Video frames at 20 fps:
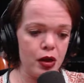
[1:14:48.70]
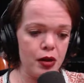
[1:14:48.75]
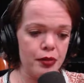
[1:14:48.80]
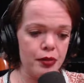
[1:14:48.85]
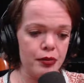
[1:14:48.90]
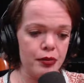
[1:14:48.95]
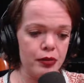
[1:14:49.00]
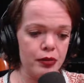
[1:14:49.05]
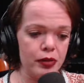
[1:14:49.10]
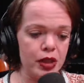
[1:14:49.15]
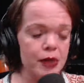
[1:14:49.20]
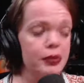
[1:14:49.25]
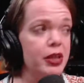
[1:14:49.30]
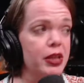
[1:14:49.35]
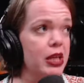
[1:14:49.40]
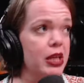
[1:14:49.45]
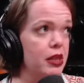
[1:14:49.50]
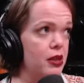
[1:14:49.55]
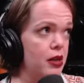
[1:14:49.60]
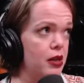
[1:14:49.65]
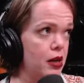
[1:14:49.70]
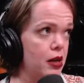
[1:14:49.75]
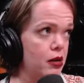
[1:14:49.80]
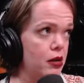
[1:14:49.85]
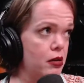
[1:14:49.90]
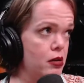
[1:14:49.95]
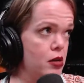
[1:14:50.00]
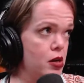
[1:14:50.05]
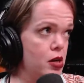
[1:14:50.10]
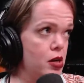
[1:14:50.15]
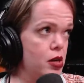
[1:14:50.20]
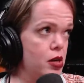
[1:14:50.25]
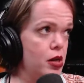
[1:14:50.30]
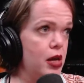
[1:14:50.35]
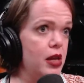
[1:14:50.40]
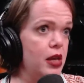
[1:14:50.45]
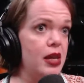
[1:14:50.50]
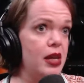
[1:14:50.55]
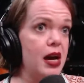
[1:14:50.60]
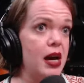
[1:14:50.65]
limb lengthening,
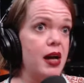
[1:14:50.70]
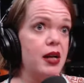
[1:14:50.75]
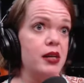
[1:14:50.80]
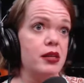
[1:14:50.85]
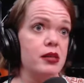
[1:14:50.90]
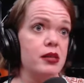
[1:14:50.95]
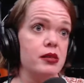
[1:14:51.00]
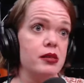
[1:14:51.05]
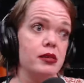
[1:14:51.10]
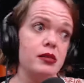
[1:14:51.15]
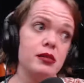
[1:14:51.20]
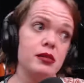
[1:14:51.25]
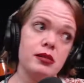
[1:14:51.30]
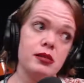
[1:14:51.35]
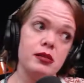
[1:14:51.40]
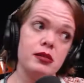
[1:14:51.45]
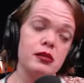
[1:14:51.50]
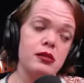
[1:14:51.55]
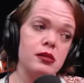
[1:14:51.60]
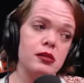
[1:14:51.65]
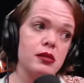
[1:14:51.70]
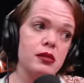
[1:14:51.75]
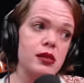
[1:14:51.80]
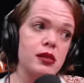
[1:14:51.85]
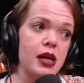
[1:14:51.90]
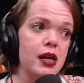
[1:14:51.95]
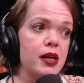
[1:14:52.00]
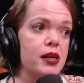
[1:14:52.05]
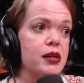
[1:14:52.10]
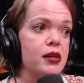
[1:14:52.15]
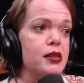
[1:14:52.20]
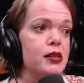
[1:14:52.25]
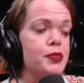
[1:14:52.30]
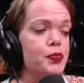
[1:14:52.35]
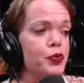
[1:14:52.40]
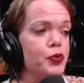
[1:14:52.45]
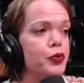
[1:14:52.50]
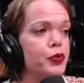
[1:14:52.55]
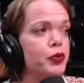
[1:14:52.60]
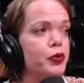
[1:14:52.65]
and that's
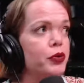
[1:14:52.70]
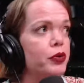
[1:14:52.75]
brutal.